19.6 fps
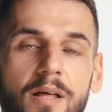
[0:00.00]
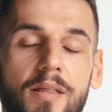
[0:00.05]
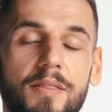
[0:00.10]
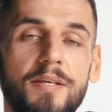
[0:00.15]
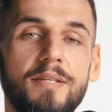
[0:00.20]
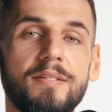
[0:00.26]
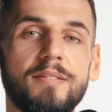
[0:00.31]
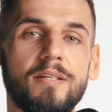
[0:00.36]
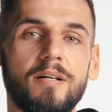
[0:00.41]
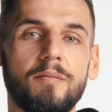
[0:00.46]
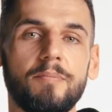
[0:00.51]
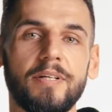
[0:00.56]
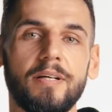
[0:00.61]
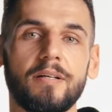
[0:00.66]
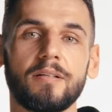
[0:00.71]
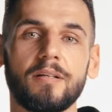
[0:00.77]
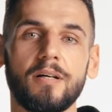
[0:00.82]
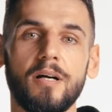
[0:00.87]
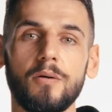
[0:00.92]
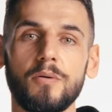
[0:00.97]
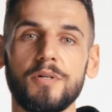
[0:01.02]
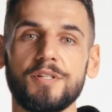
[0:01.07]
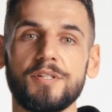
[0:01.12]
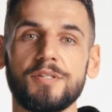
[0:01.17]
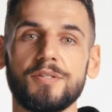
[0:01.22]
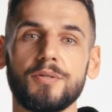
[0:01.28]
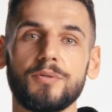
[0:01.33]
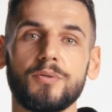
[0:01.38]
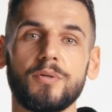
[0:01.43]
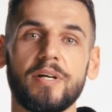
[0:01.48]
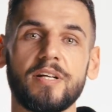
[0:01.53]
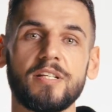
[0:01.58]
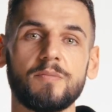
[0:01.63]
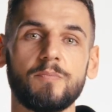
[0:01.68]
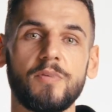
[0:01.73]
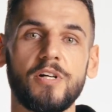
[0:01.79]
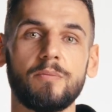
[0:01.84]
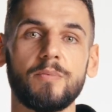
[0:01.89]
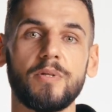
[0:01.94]
This topic encourages you to
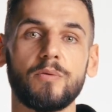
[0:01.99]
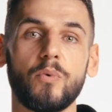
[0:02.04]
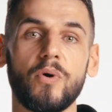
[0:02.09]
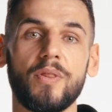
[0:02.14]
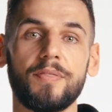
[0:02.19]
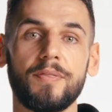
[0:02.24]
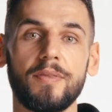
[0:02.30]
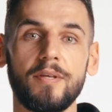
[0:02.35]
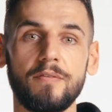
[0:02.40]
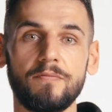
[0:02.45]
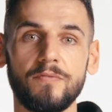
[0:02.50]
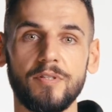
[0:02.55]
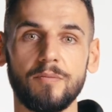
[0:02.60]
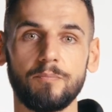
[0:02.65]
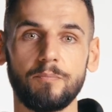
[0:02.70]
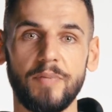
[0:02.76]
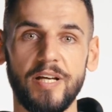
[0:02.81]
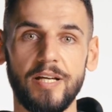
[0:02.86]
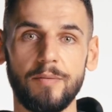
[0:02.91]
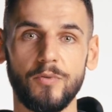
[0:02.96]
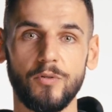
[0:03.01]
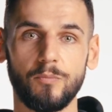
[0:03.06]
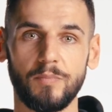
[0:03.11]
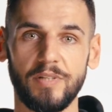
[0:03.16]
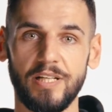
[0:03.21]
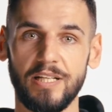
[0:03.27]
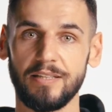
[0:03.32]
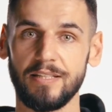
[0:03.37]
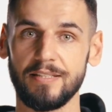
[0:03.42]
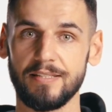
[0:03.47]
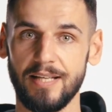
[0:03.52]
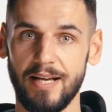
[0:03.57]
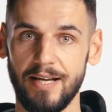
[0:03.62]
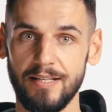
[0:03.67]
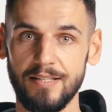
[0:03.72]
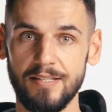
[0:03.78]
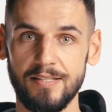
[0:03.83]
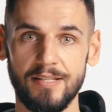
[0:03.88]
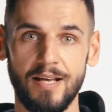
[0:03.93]
experiment with different paper plane
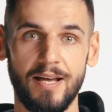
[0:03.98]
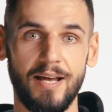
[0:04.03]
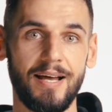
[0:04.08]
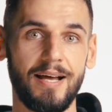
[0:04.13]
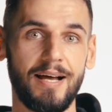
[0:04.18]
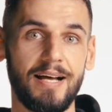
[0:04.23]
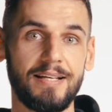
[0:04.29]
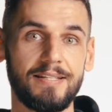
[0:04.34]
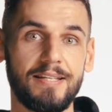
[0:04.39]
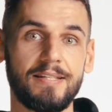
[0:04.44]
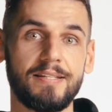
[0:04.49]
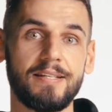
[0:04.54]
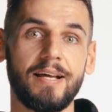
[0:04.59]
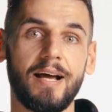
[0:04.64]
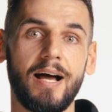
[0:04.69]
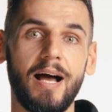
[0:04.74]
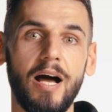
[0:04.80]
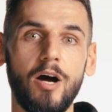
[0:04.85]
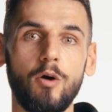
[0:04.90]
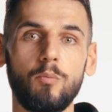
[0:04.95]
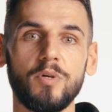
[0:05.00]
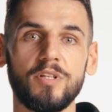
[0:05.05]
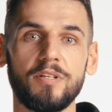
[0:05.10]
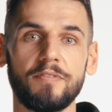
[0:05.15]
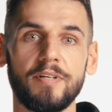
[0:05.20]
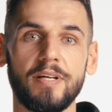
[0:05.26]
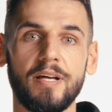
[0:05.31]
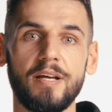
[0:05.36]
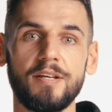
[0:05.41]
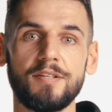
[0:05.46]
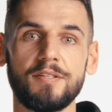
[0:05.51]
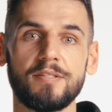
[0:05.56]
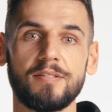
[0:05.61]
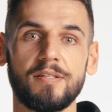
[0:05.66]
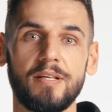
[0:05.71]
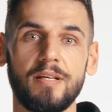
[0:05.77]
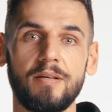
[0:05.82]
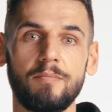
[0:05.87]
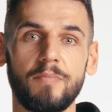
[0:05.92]
designs, assessing how
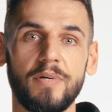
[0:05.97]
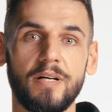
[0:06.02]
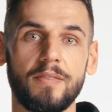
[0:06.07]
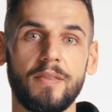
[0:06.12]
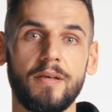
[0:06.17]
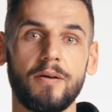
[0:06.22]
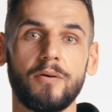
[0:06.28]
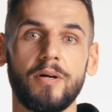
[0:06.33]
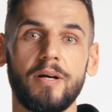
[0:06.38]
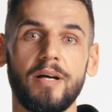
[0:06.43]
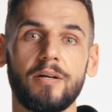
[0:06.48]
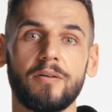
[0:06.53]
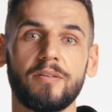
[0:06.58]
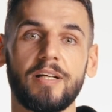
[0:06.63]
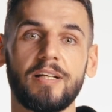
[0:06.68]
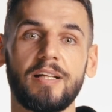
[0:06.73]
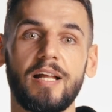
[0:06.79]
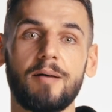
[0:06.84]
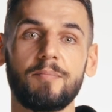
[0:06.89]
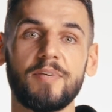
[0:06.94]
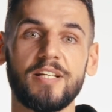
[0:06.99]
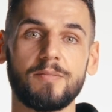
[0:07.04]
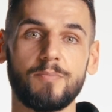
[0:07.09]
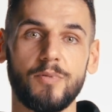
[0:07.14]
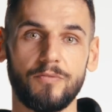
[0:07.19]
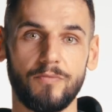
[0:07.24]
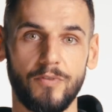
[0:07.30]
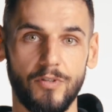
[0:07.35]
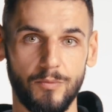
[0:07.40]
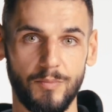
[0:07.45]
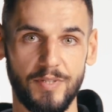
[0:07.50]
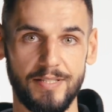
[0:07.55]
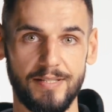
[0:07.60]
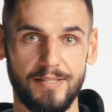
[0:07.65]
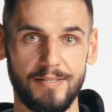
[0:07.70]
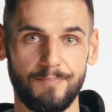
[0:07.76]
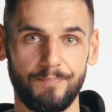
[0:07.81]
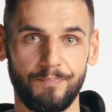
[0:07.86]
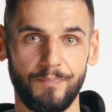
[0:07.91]
modifications impact their aerodynamics performance.